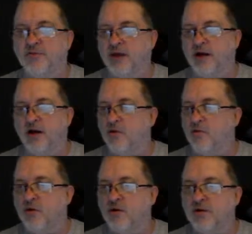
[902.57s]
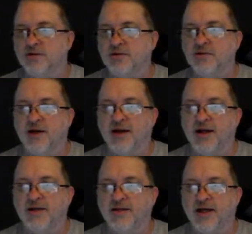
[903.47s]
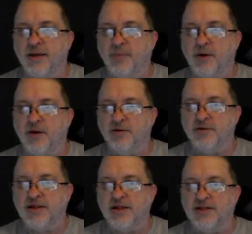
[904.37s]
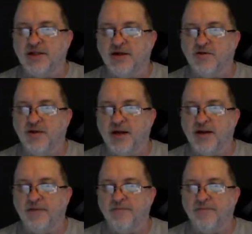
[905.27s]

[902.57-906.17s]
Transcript: It all works. I got to take part in testing on that.